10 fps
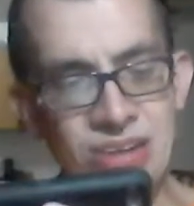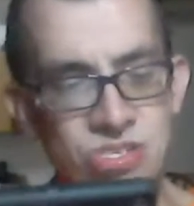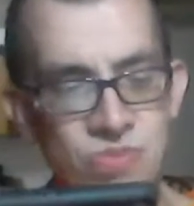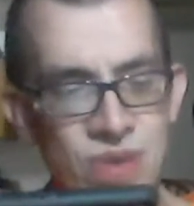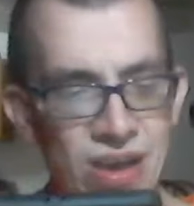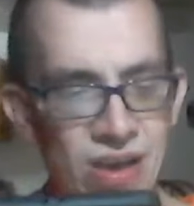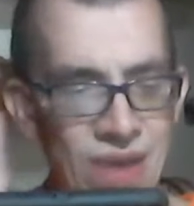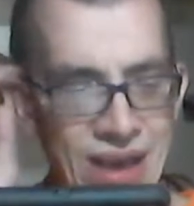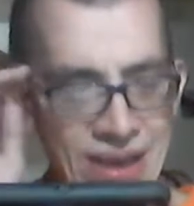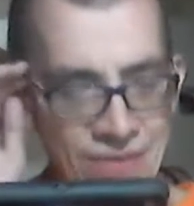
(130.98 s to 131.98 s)

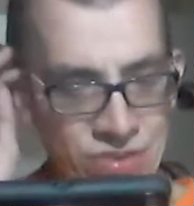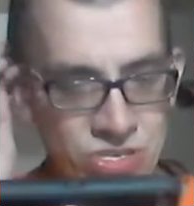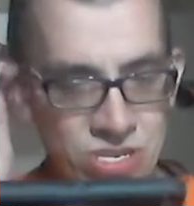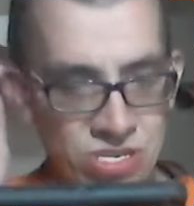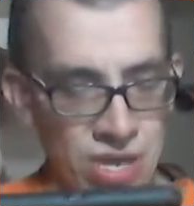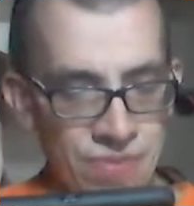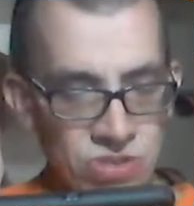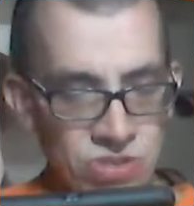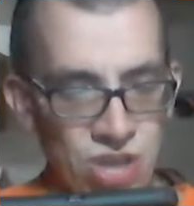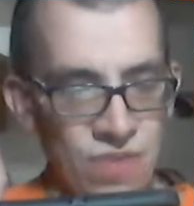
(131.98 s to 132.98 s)
Swann versus
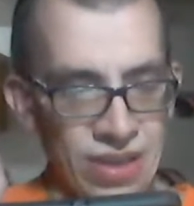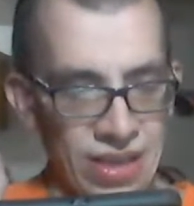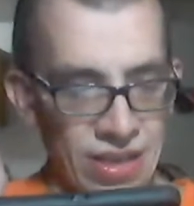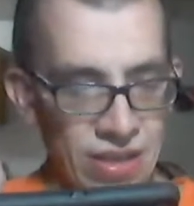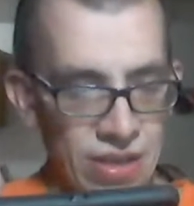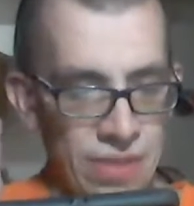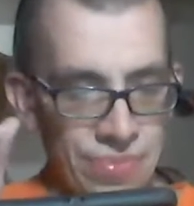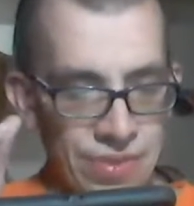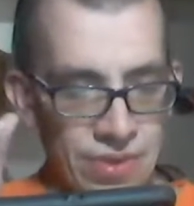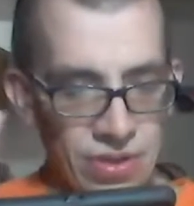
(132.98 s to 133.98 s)
Trevor Lee.
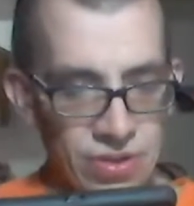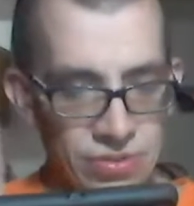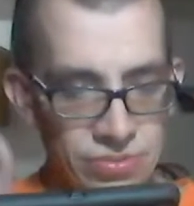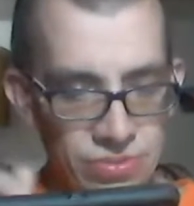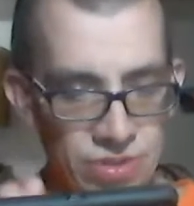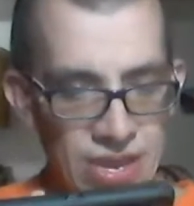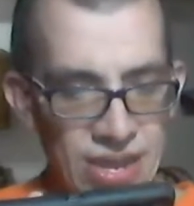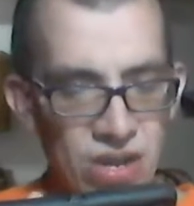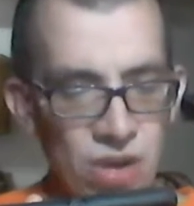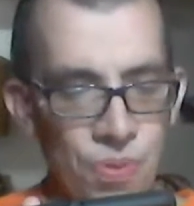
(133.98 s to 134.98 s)
A
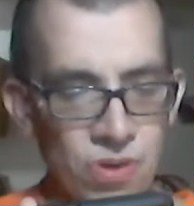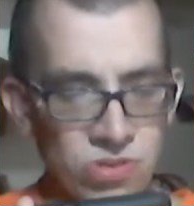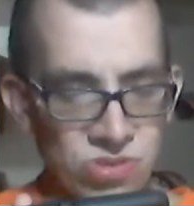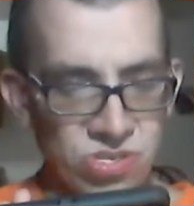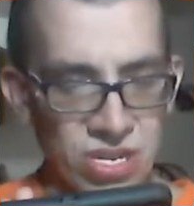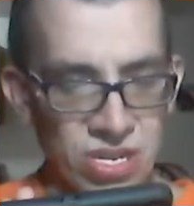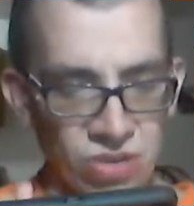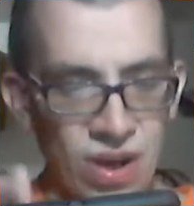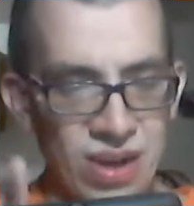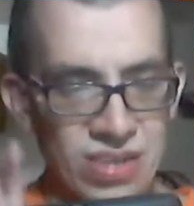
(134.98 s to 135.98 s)
little pause in the start. The
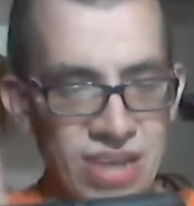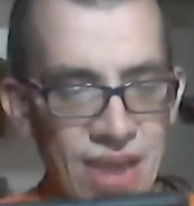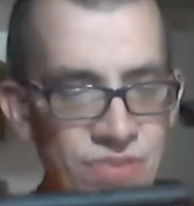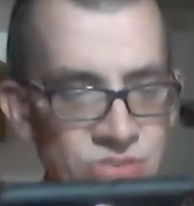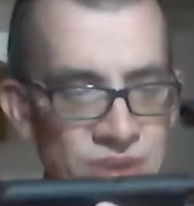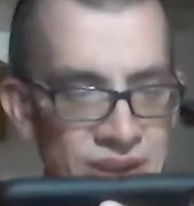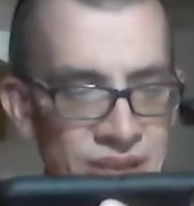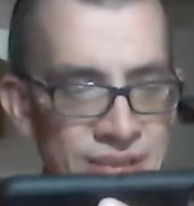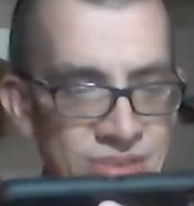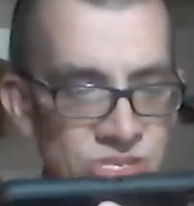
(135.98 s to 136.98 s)
card is half a Swan.
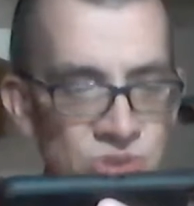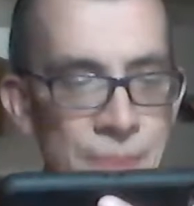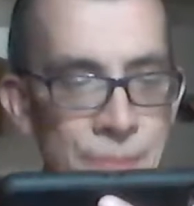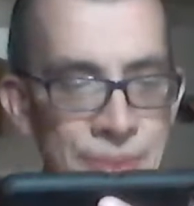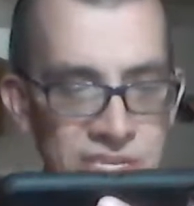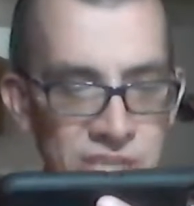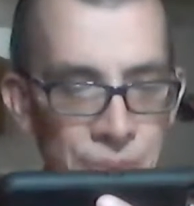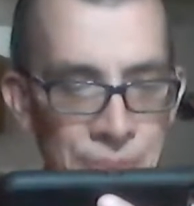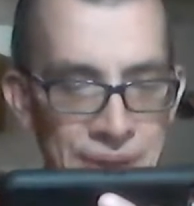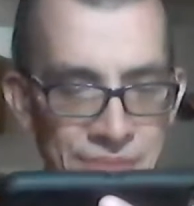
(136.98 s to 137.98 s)
Swan picks up
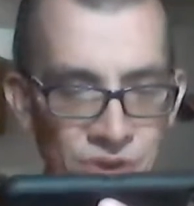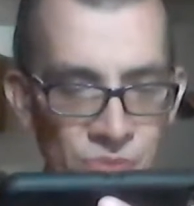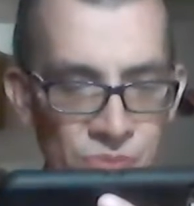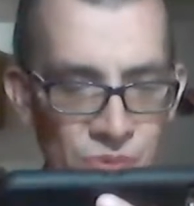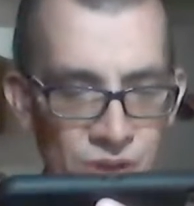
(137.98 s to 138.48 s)
a pin for